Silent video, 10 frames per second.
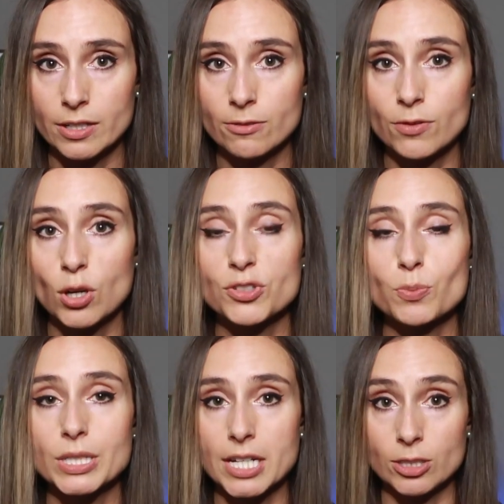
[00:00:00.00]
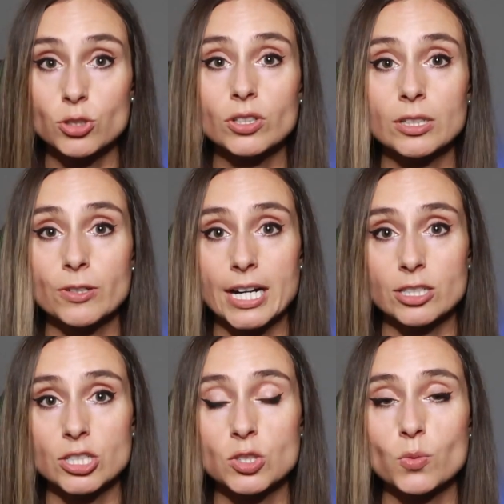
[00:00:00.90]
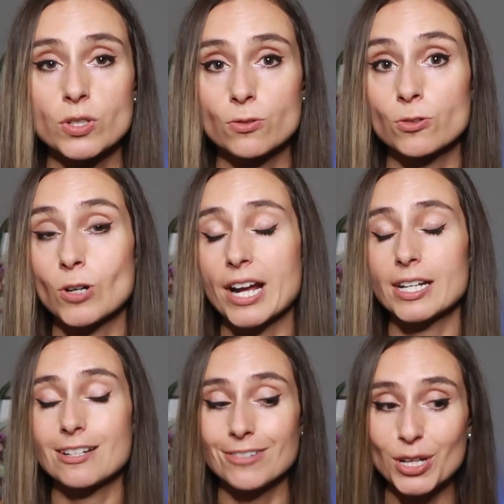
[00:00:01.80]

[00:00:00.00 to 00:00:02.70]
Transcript: involves potential interactions with a variety of